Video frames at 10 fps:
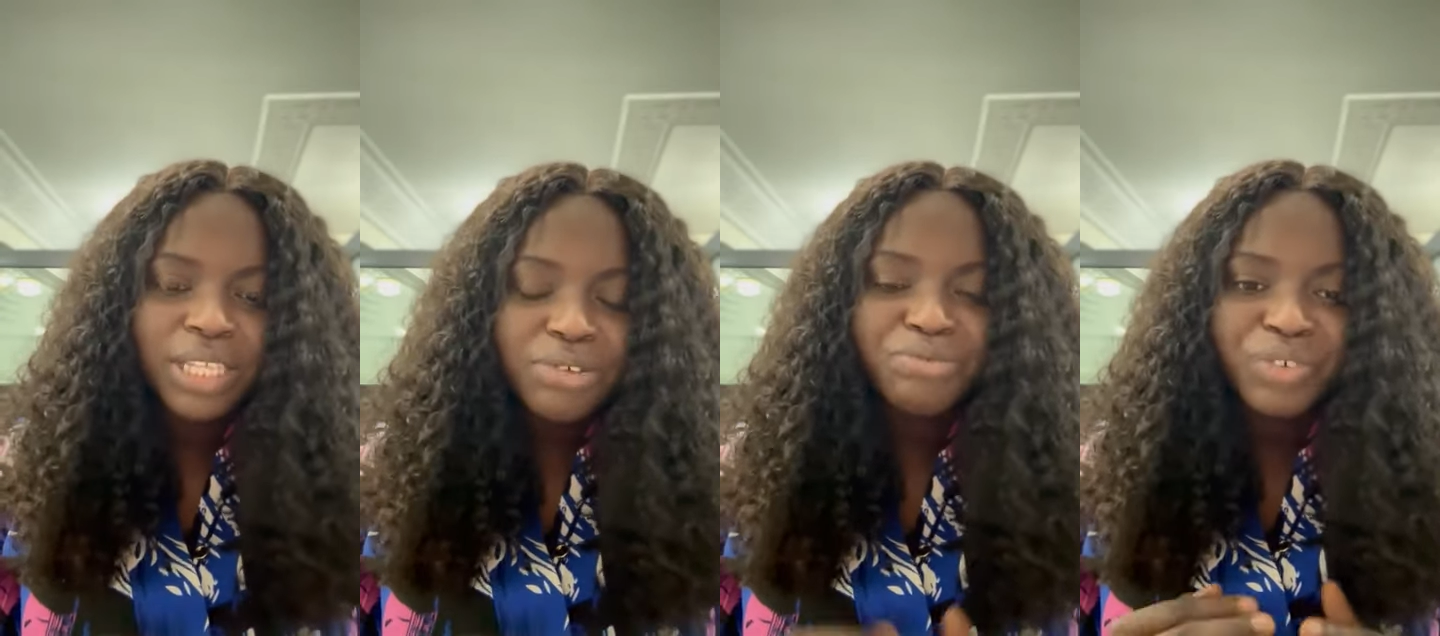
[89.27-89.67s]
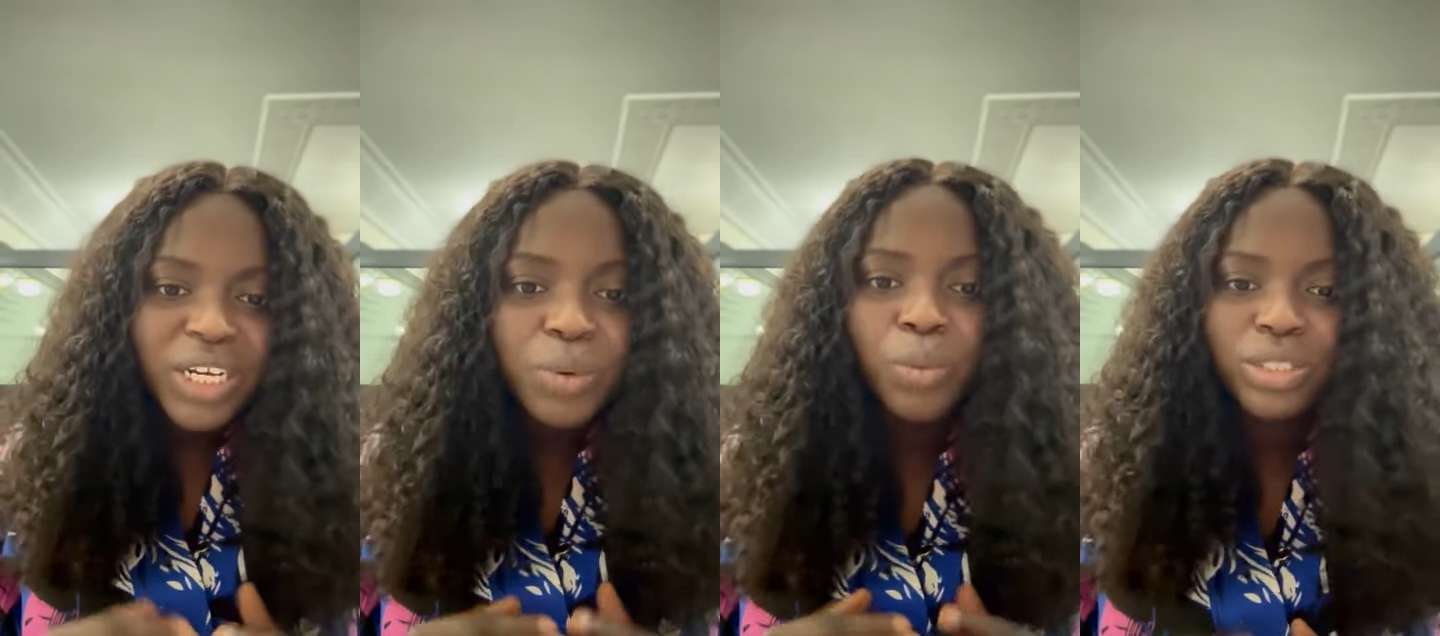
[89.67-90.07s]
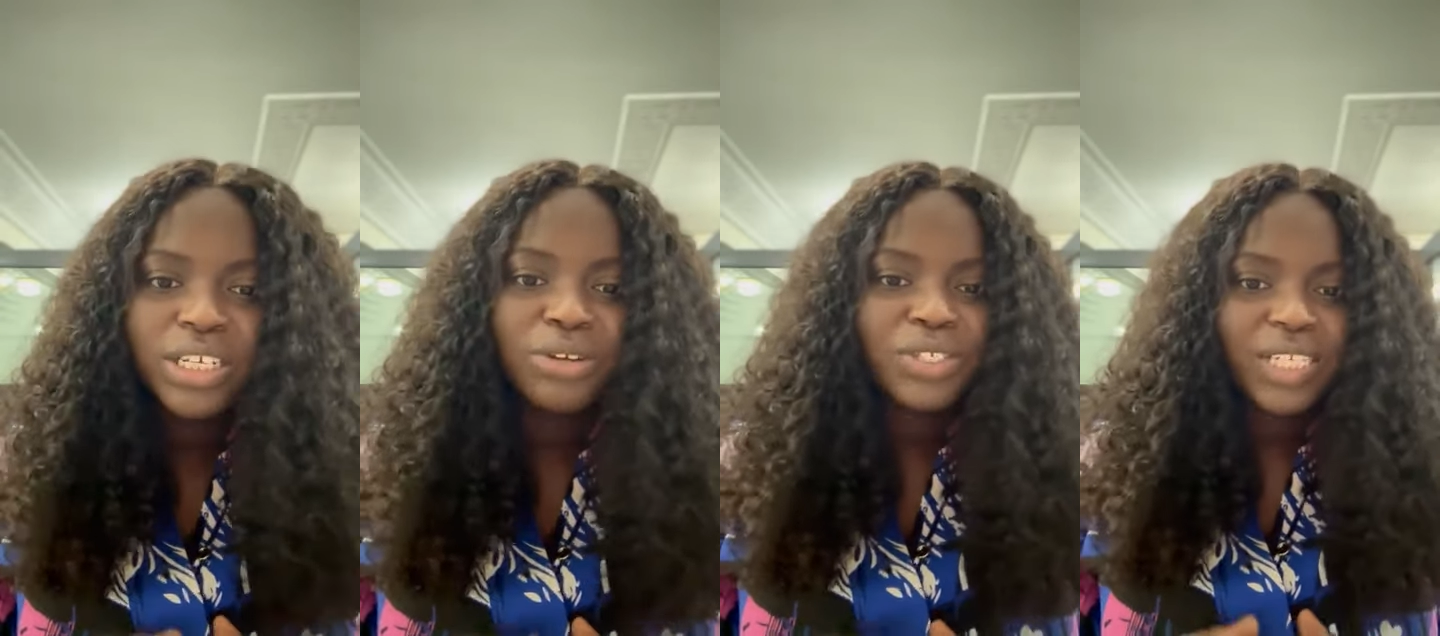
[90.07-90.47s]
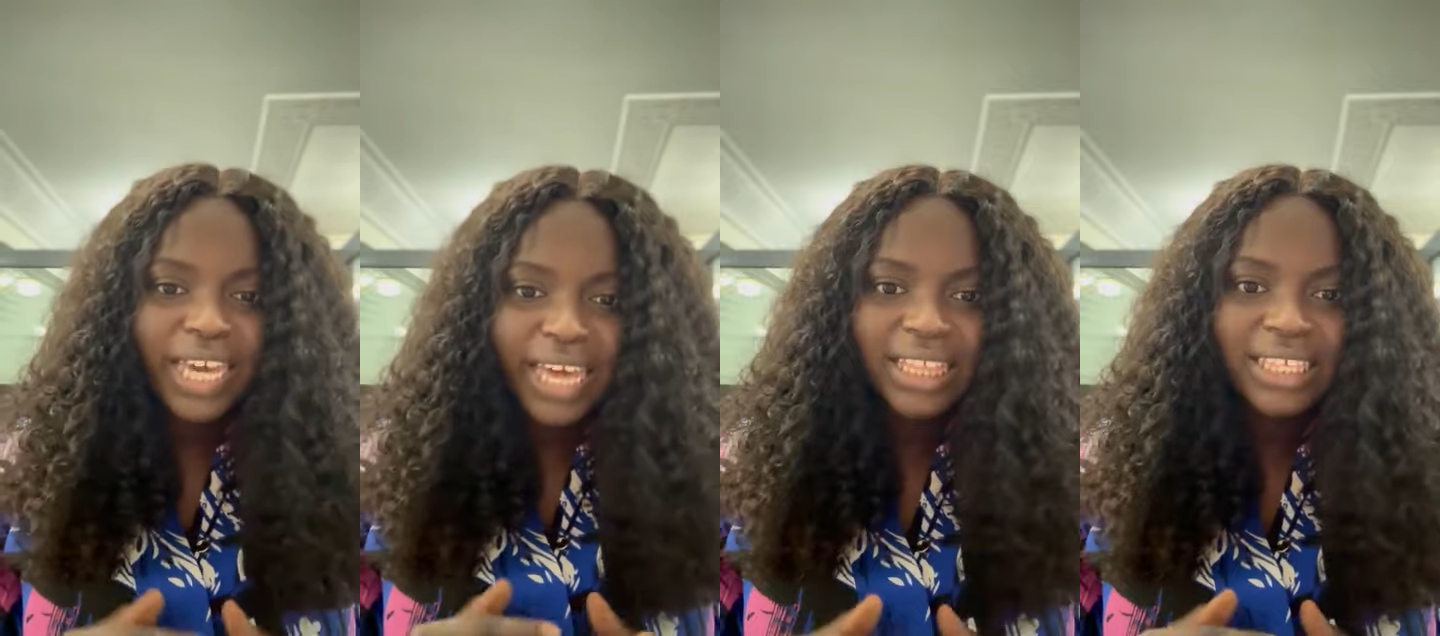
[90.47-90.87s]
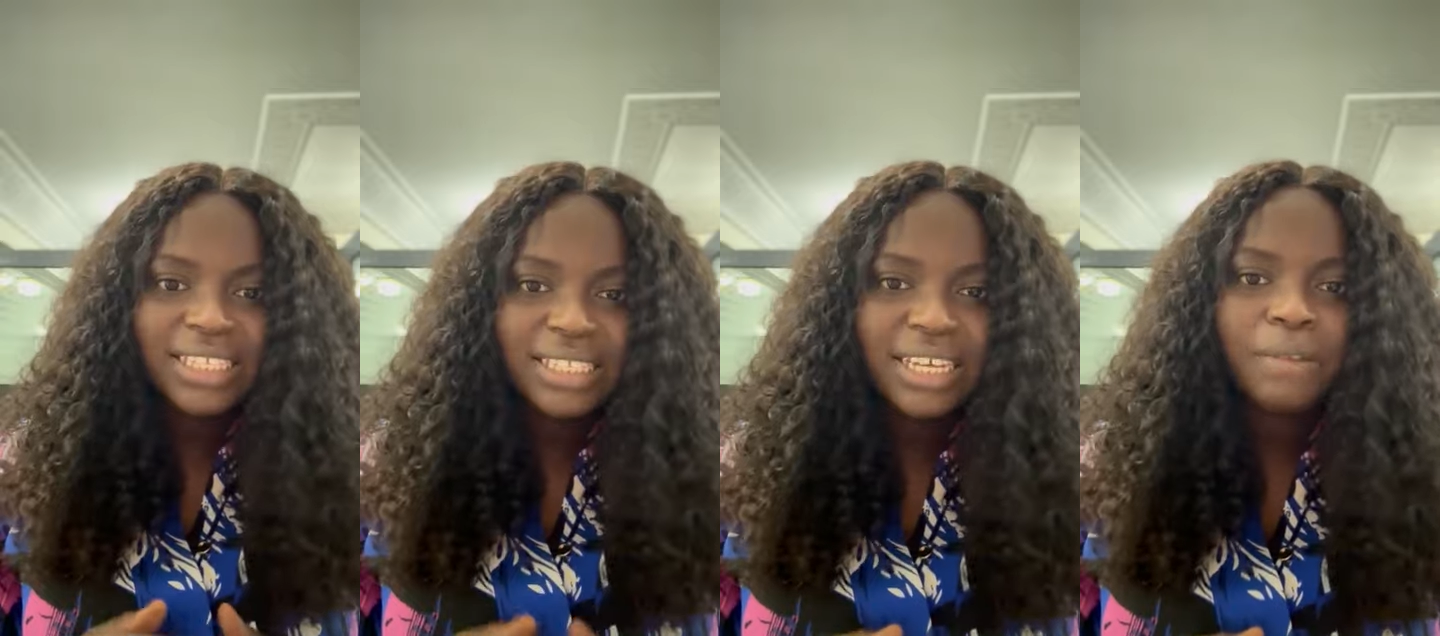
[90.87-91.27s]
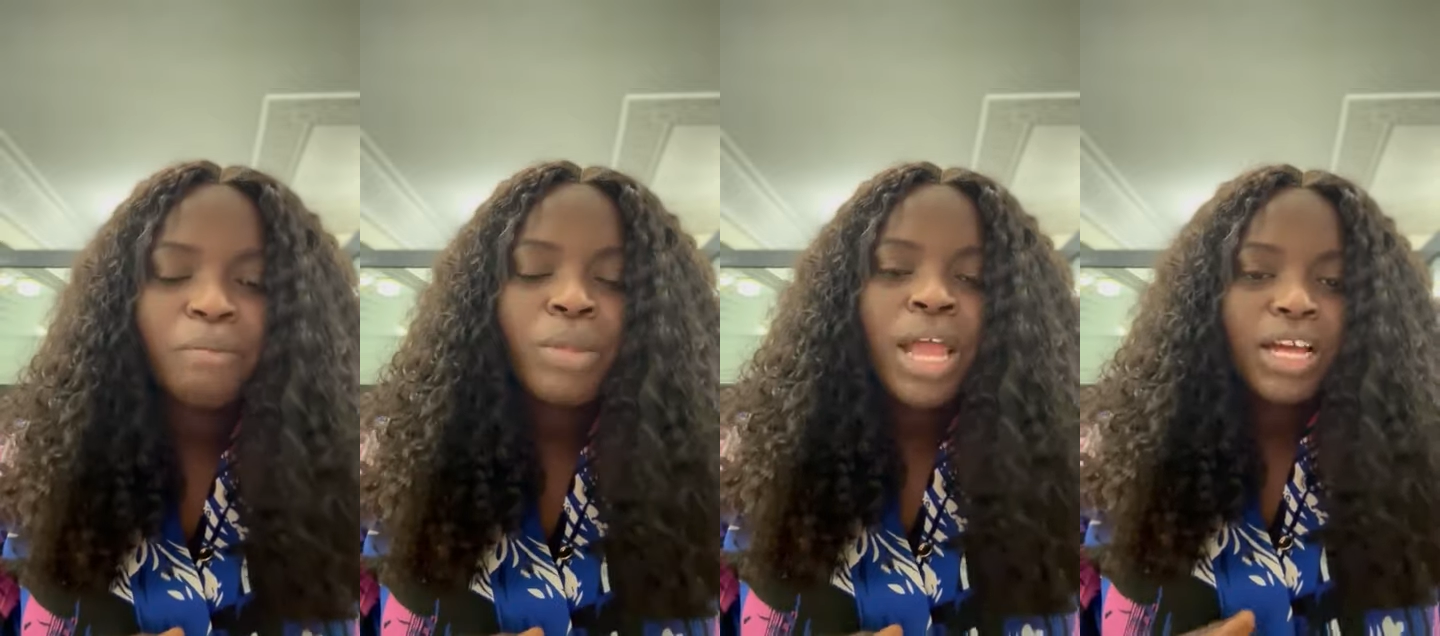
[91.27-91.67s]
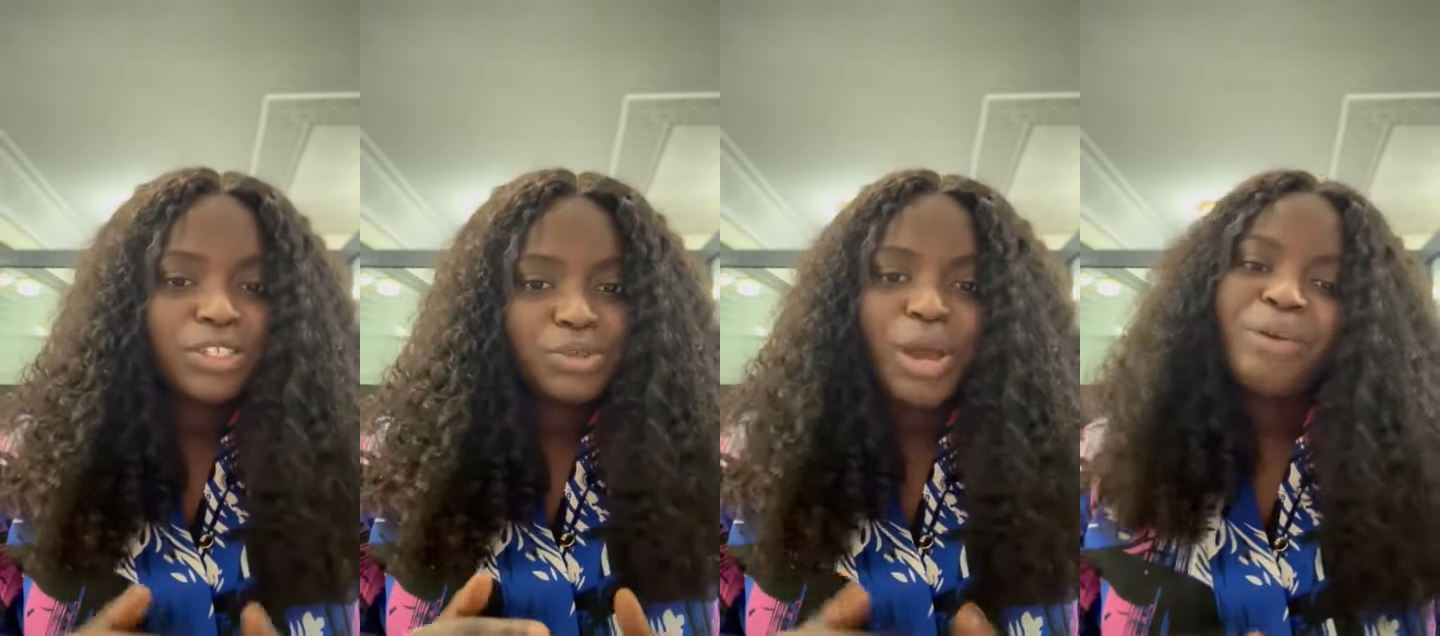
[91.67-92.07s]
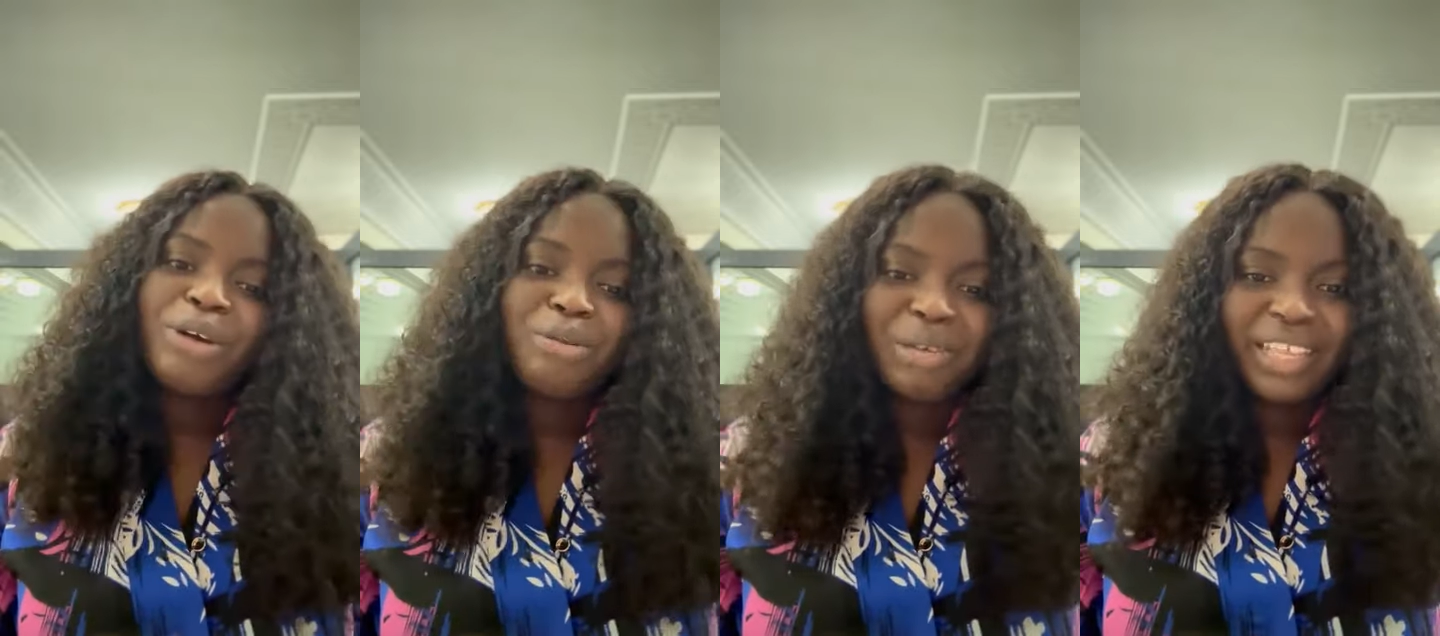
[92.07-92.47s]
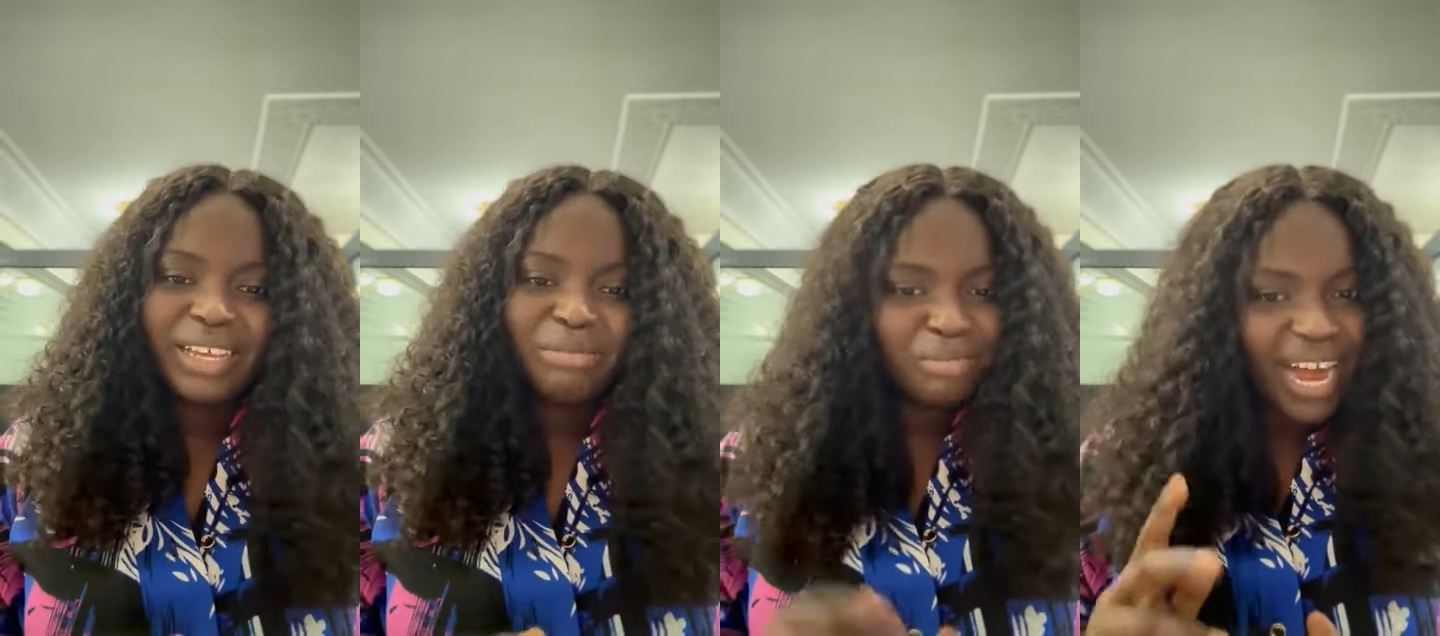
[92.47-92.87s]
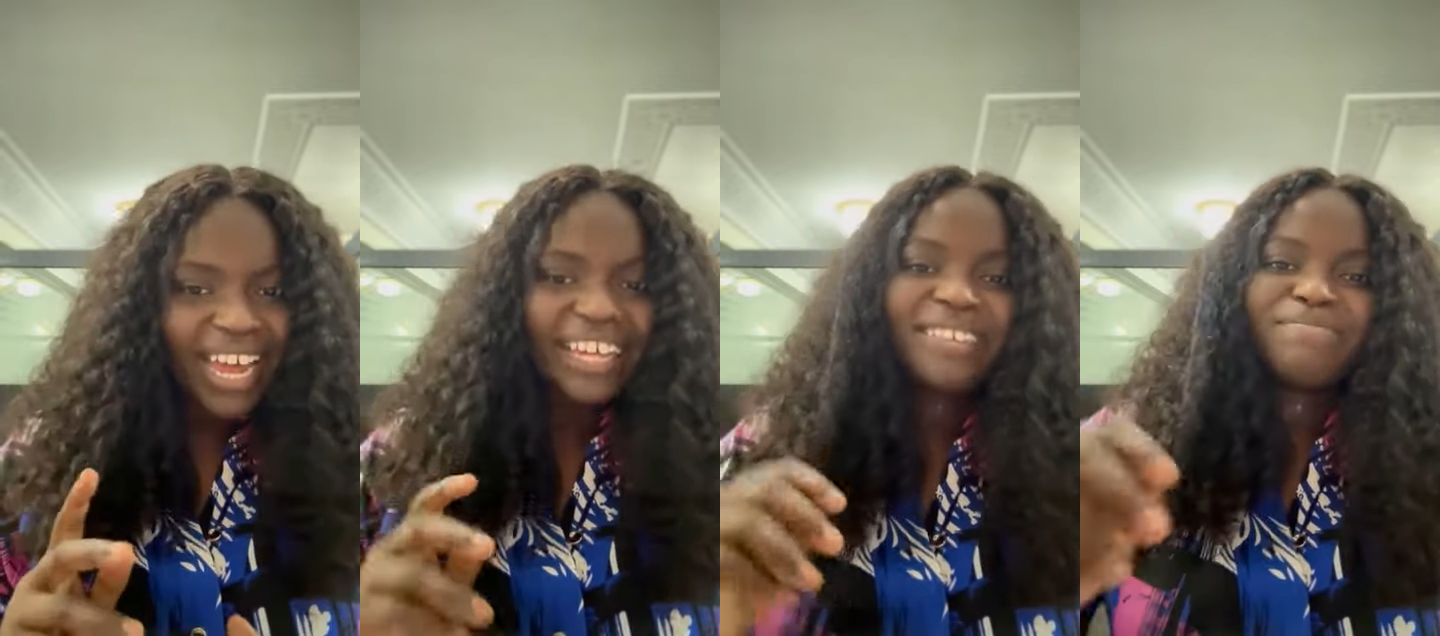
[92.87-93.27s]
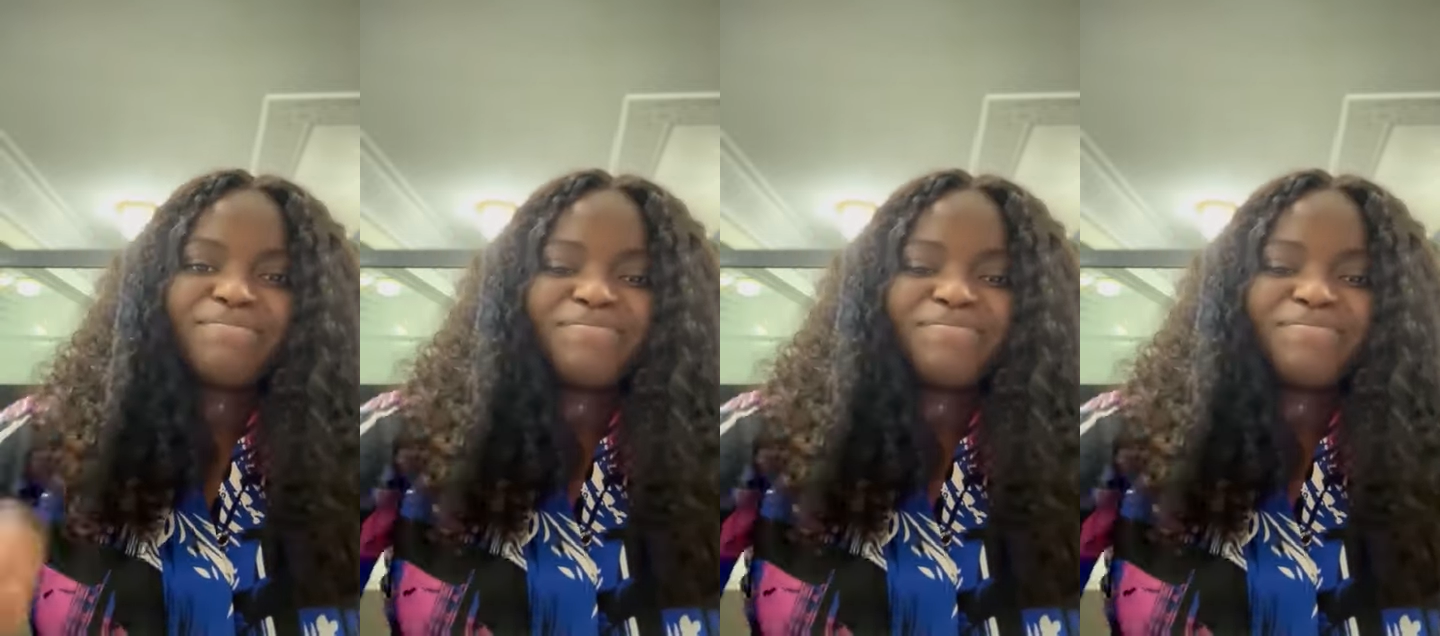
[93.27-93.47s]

They really wanted us to get this thing, and so I recommend them. Bye.